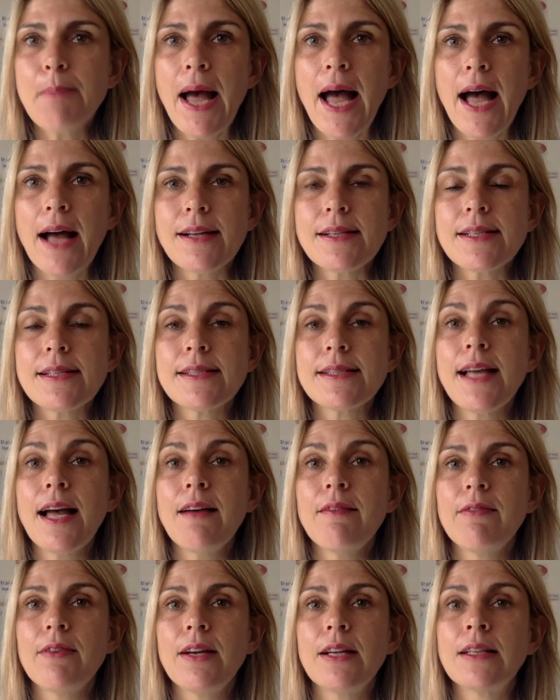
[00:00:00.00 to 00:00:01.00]
past
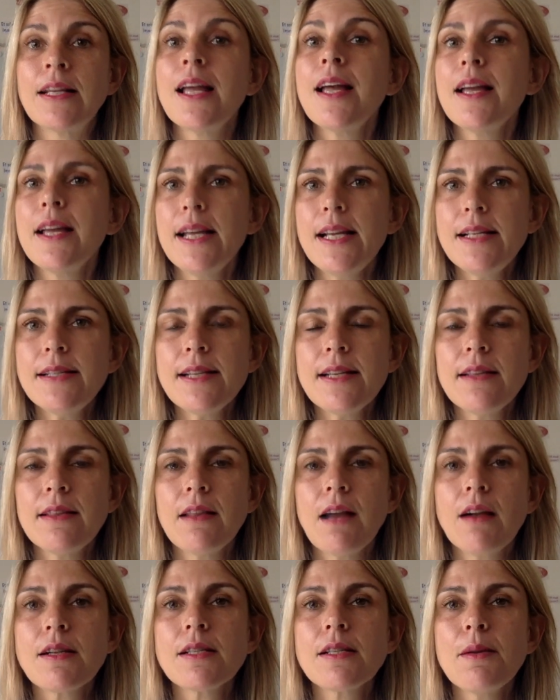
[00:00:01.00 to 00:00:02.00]
7 is in
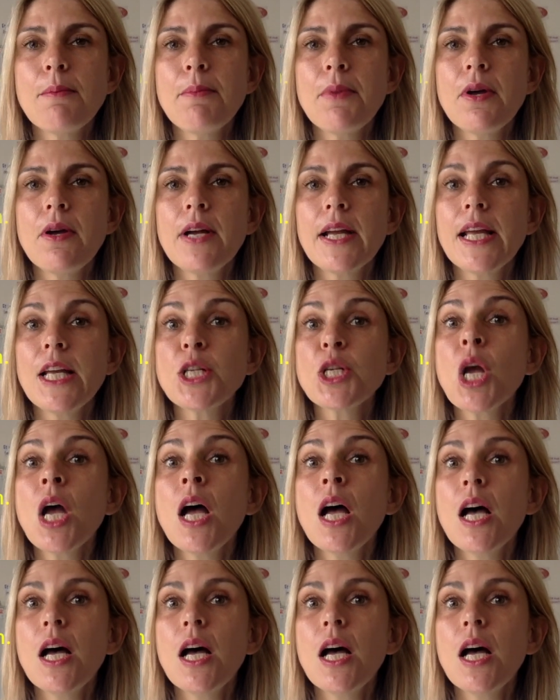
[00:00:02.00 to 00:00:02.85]
Luxembourgish,